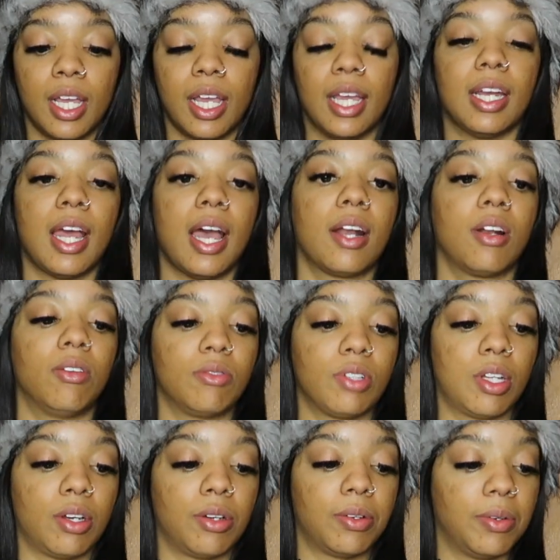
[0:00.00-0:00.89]
And I
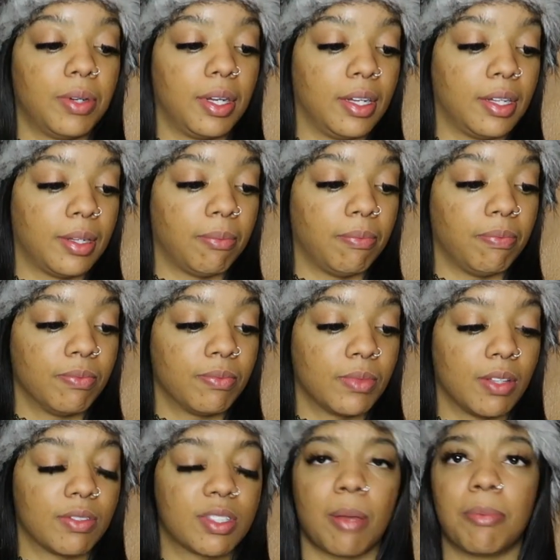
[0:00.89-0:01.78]
don't know
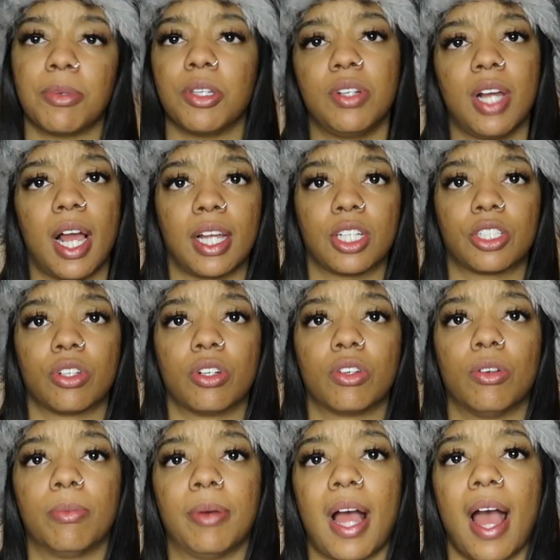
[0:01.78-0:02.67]
if some of you guys
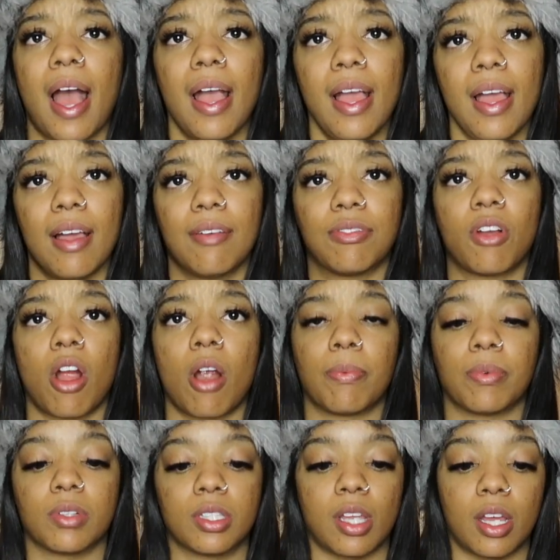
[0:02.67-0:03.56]
struggle, but I have
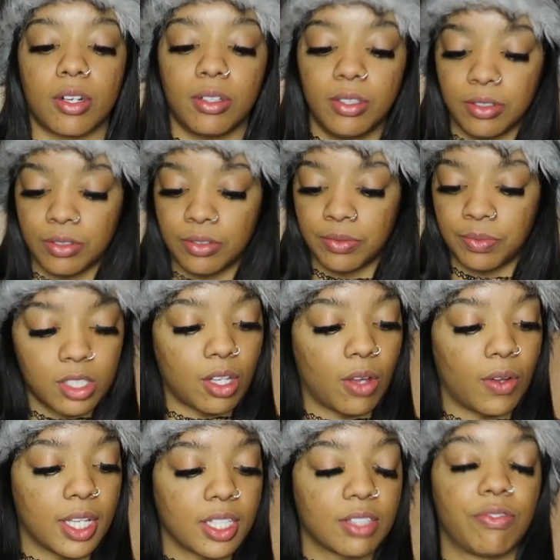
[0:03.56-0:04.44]
carpal tunnel.
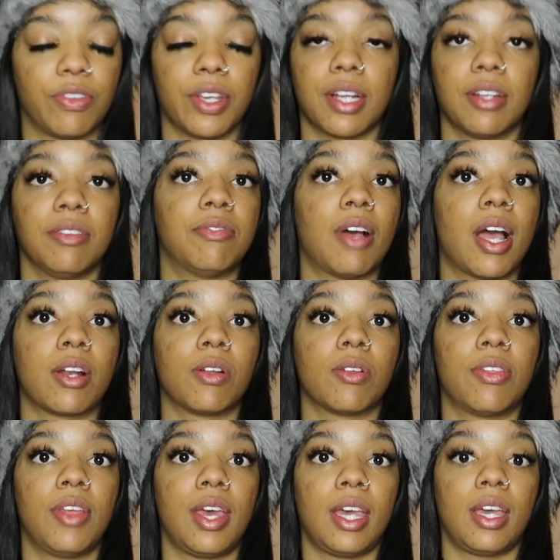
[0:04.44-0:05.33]
So it's very
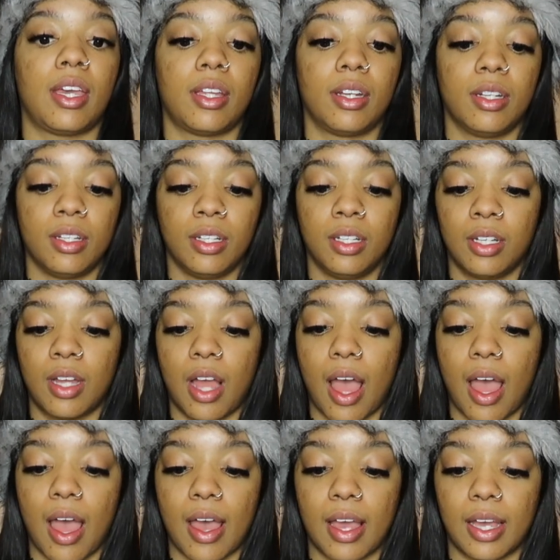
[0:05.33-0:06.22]
vital that
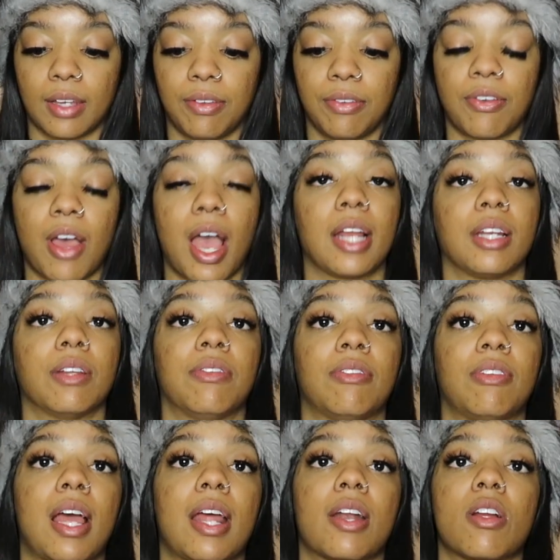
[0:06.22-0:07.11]
I find a
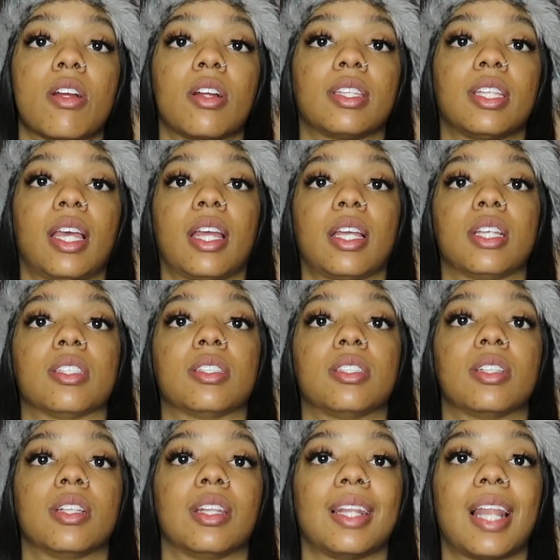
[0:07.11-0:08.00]
flat iron that
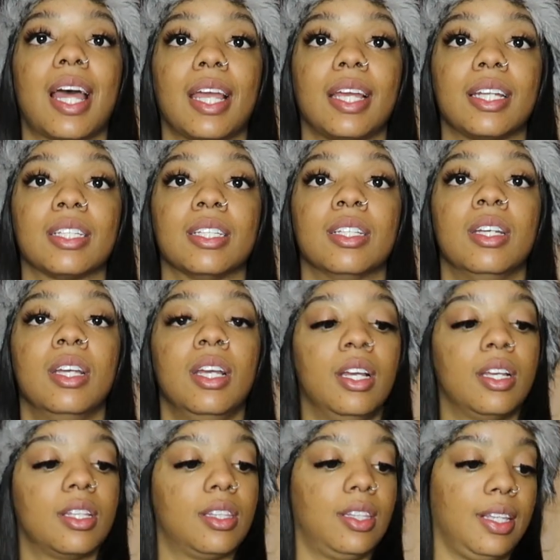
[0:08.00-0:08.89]
is light,
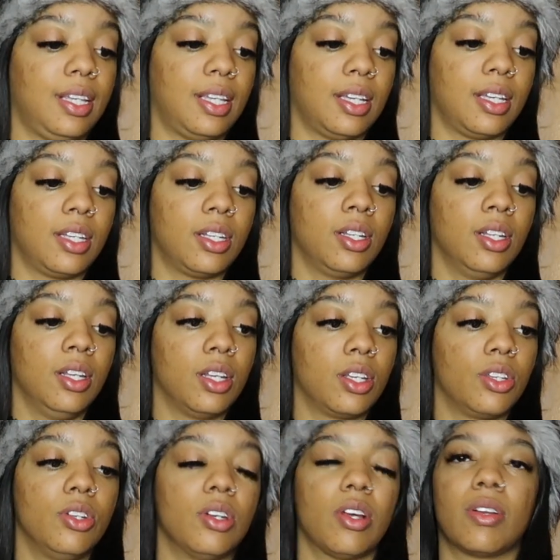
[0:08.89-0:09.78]
thin,
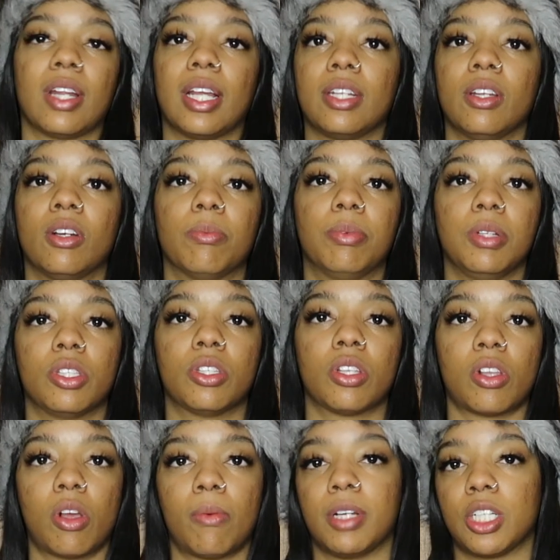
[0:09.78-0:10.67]
you know, that don't put
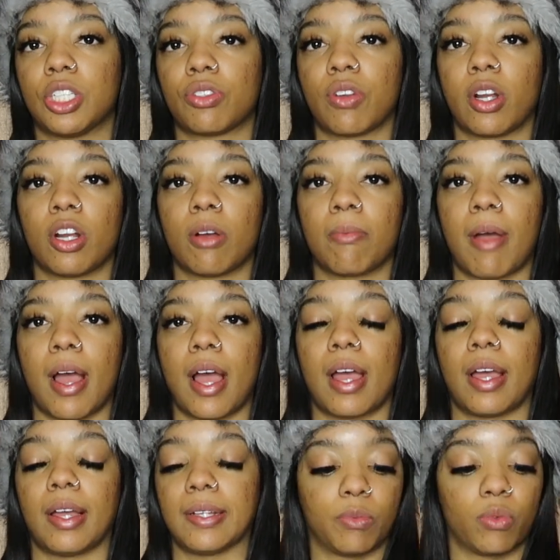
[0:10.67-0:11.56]
so much strain on
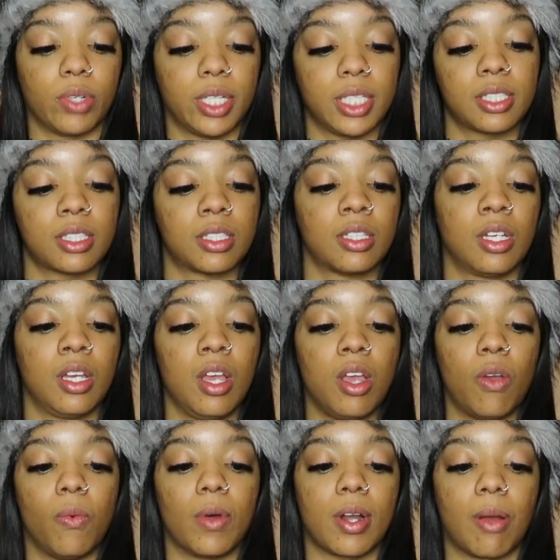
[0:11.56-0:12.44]
my wrist
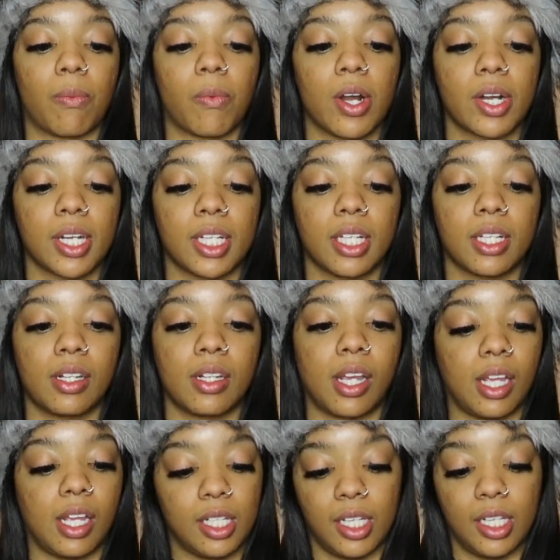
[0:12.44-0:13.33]
when I'm working.
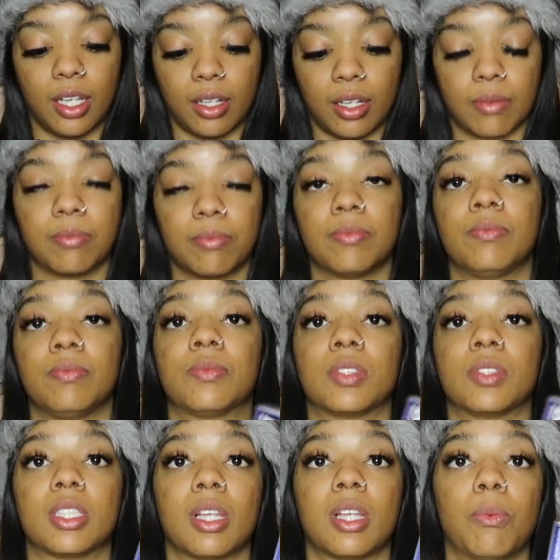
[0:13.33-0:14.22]
And yeah,
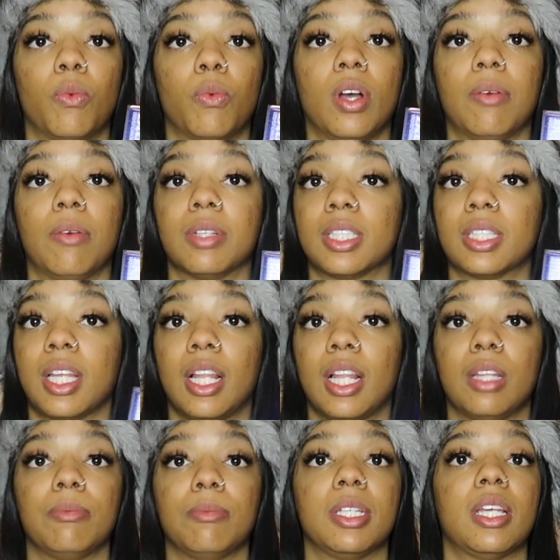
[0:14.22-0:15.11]
someone was
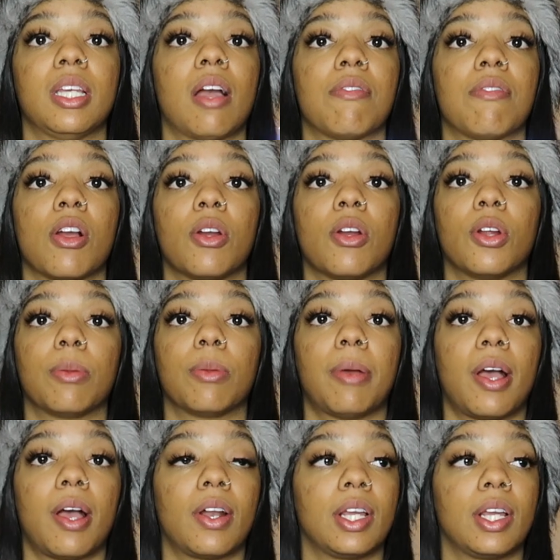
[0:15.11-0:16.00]
telling me, I've heard
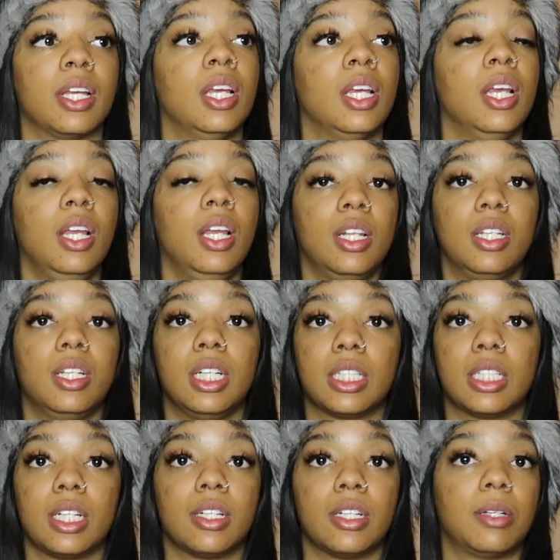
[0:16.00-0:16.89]
about it,
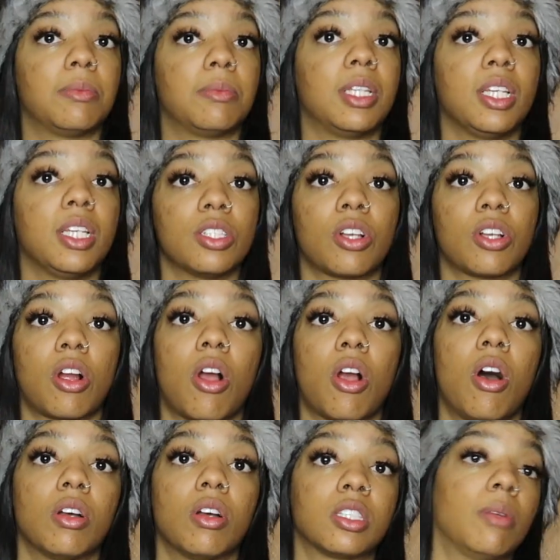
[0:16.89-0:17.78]
looked it up. These
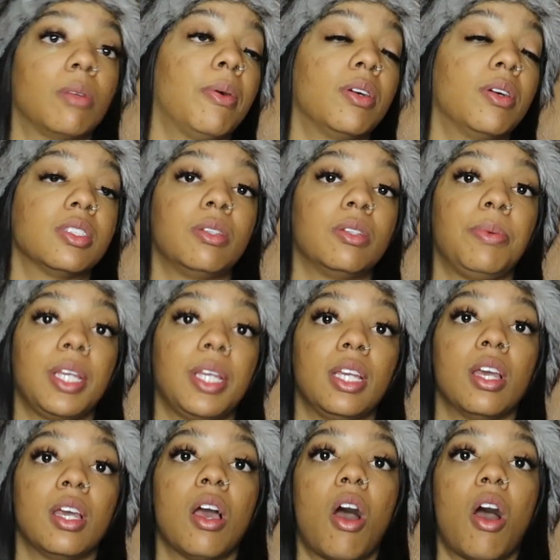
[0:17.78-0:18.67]
are supposed to
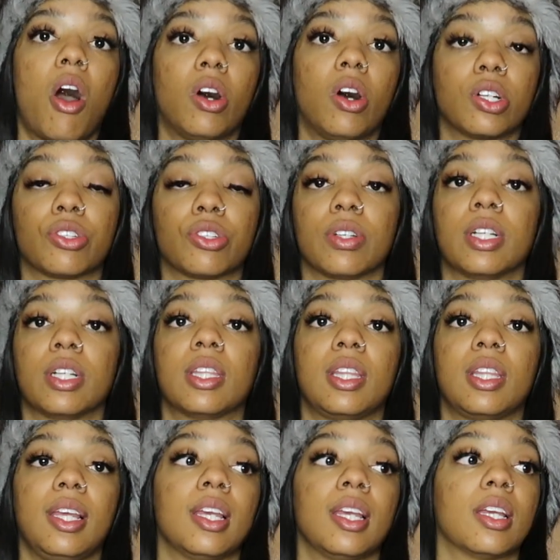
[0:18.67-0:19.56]
be ultra
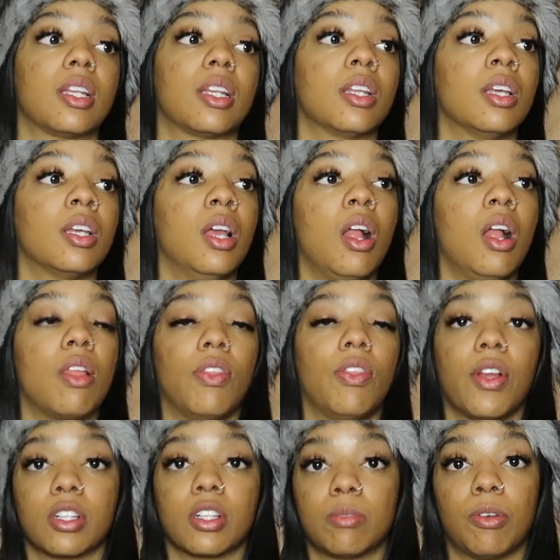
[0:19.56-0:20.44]
thin.
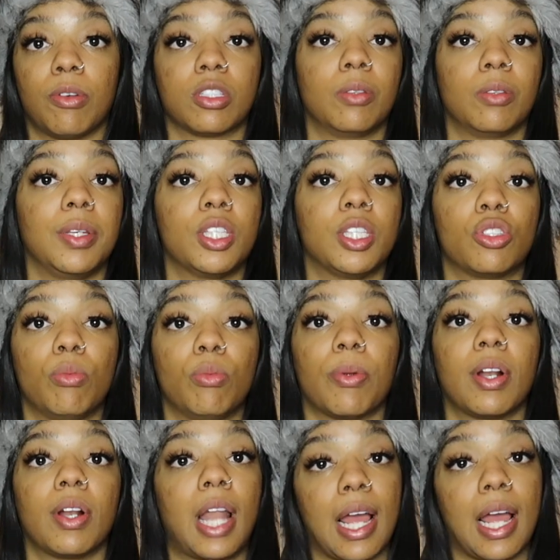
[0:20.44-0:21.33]
They're supposed to be
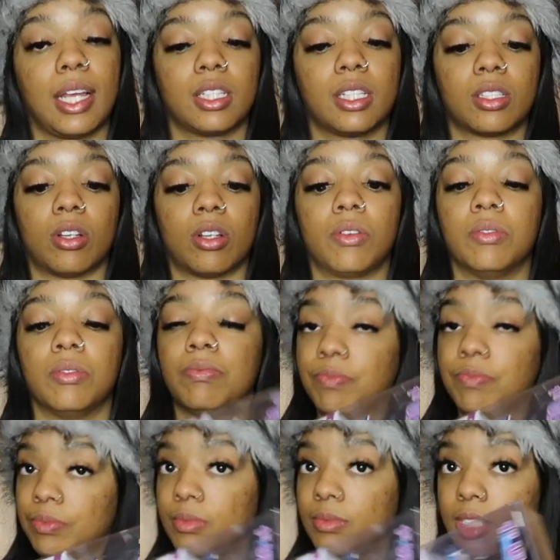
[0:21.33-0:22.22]
super light. So
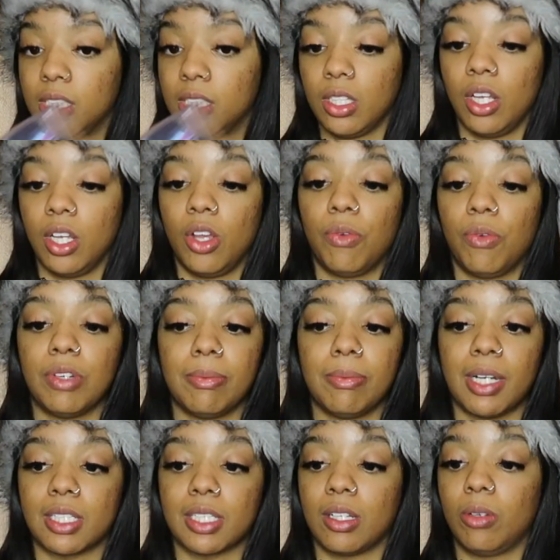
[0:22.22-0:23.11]
we
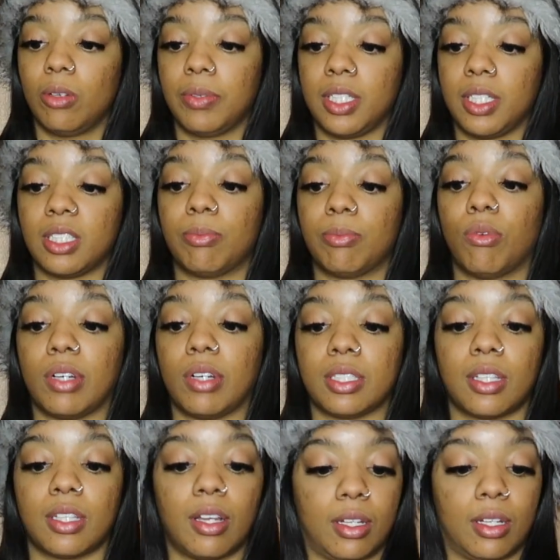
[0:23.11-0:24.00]
about to open these
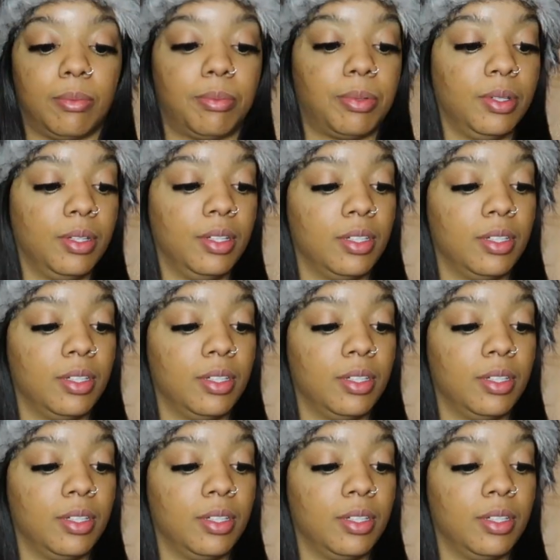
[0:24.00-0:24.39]
boys up.